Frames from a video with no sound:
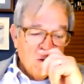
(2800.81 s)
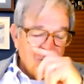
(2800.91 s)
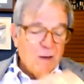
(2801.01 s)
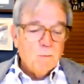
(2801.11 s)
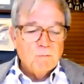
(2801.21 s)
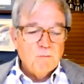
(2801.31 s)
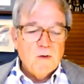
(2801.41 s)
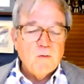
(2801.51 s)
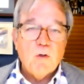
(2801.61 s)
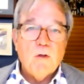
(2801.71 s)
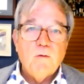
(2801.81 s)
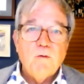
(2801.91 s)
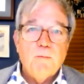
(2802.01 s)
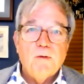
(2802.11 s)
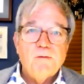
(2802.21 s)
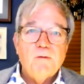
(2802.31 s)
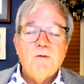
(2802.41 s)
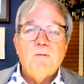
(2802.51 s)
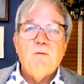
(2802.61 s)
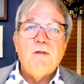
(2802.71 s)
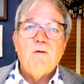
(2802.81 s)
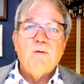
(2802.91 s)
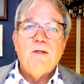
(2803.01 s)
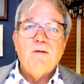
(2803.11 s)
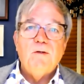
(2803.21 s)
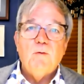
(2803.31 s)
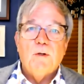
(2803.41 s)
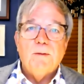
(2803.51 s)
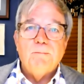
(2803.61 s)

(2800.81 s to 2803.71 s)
they were infringing on your personal liberty, you didn't do it.